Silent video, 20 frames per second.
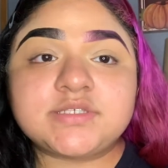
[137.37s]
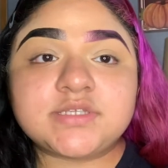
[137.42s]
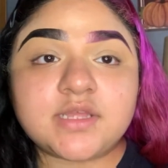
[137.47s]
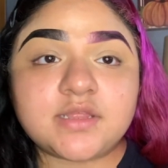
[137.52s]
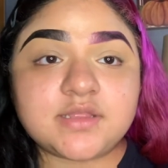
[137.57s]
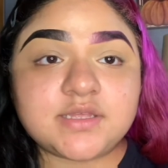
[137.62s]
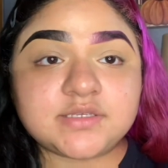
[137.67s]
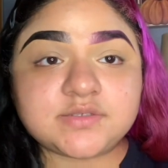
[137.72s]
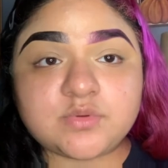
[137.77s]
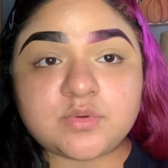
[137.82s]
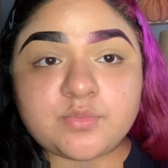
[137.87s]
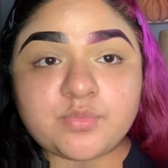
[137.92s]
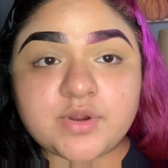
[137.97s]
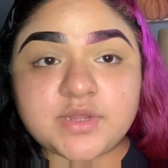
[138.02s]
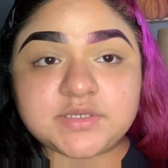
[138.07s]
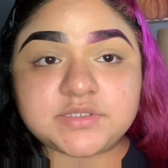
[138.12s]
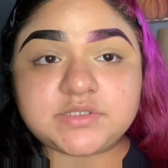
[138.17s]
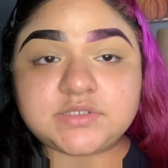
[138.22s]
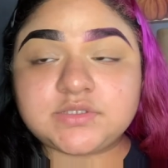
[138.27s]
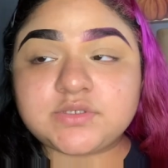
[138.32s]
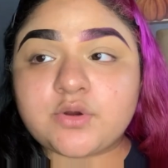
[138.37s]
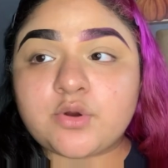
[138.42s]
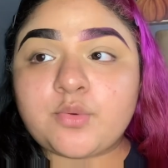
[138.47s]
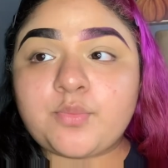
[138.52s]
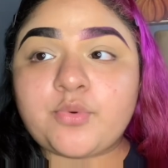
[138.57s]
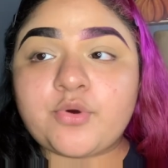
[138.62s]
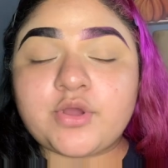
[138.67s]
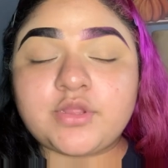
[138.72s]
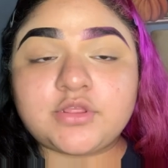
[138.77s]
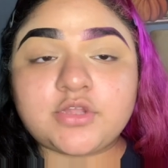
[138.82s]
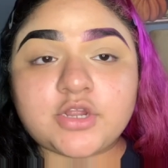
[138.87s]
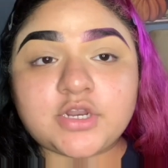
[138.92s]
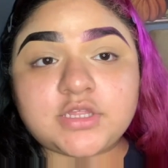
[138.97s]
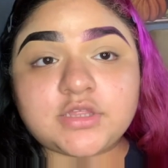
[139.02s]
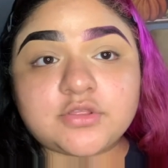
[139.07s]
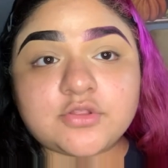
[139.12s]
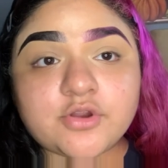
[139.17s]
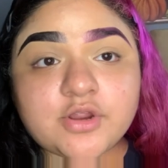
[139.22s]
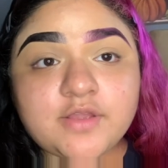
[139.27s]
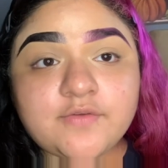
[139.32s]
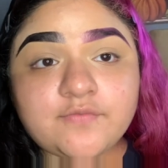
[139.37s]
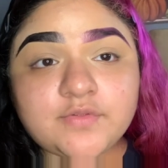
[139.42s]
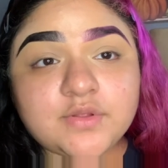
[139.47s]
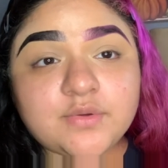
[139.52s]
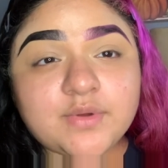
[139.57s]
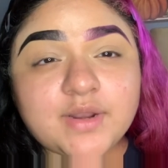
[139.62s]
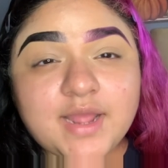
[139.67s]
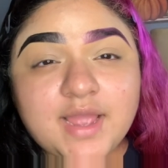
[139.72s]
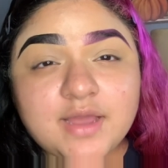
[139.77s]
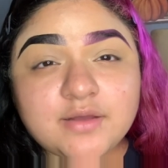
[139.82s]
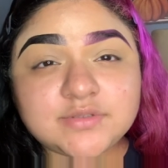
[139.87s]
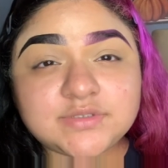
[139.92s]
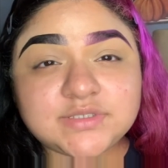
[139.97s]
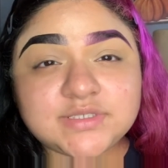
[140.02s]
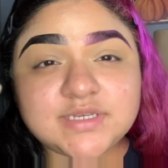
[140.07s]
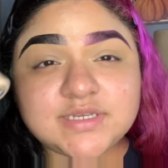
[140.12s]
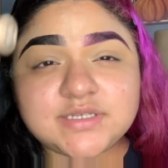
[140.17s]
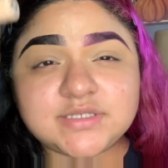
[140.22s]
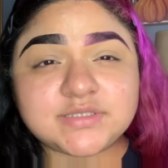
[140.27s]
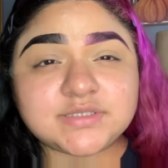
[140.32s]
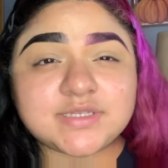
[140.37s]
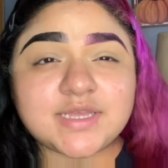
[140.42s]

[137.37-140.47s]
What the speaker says: and this one brings 0.33 fluid ounces.